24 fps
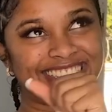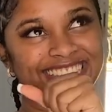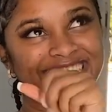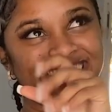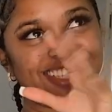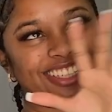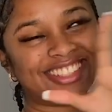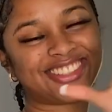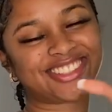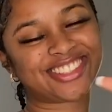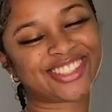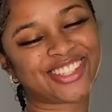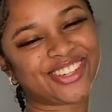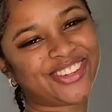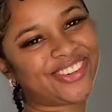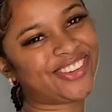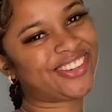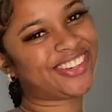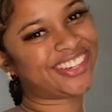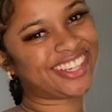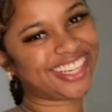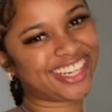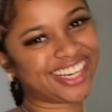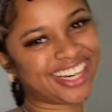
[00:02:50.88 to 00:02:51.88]
a little
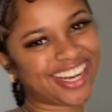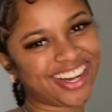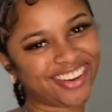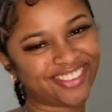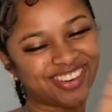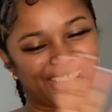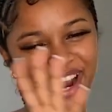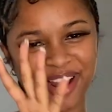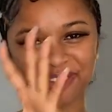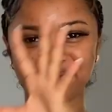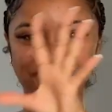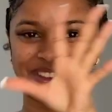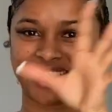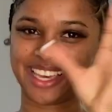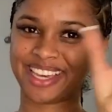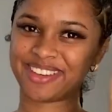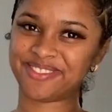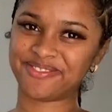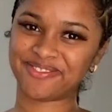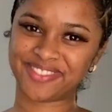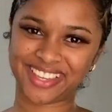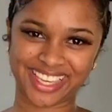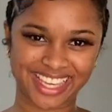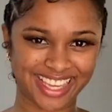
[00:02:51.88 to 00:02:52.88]
tour of our
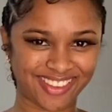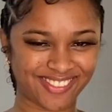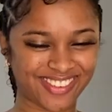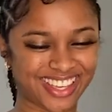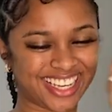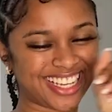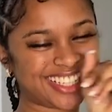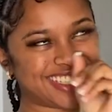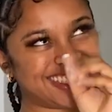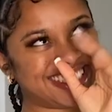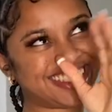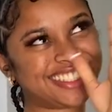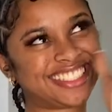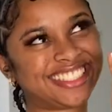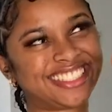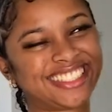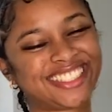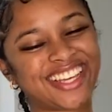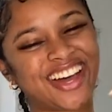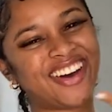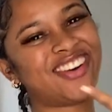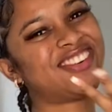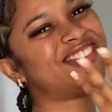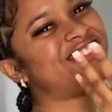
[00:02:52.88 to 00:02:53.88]
B&B because it's
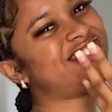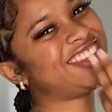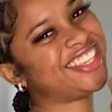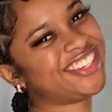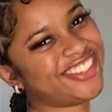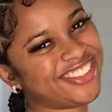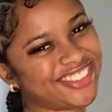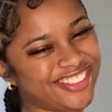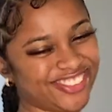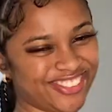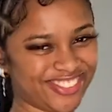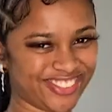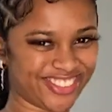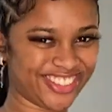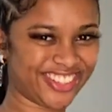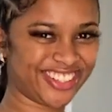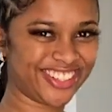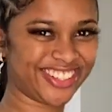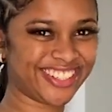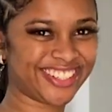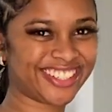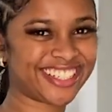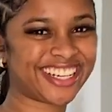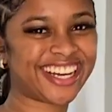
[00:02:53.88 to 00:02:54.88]
so
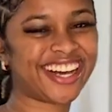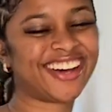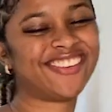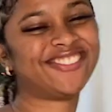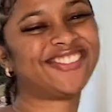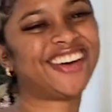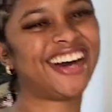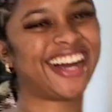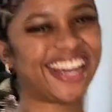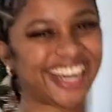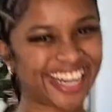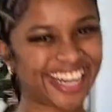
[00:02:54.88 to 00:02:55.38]
beautiful. Come on